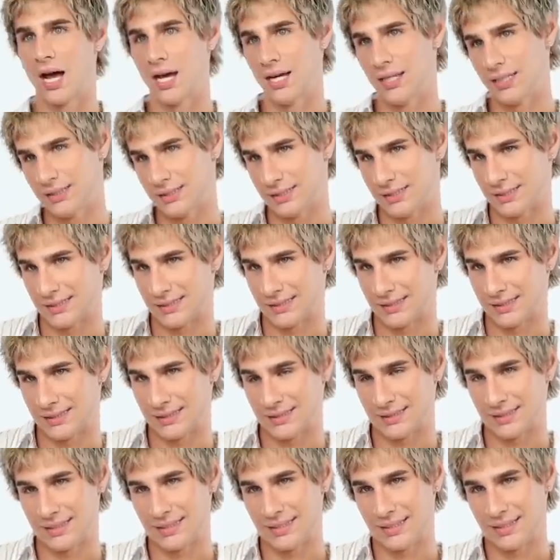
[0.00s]
You got
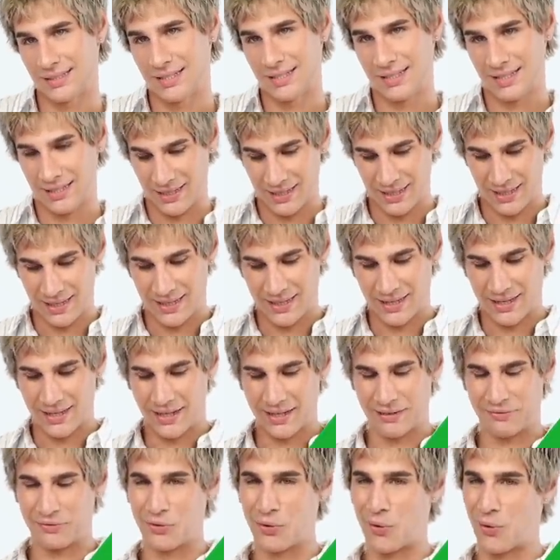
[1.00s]
the expensive one?
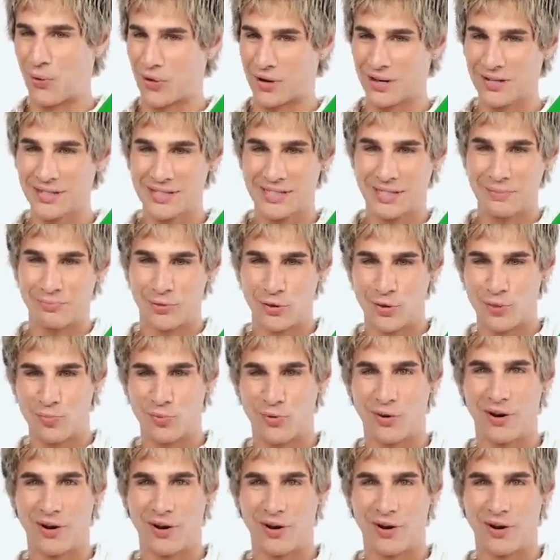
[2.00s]
Of course, the poop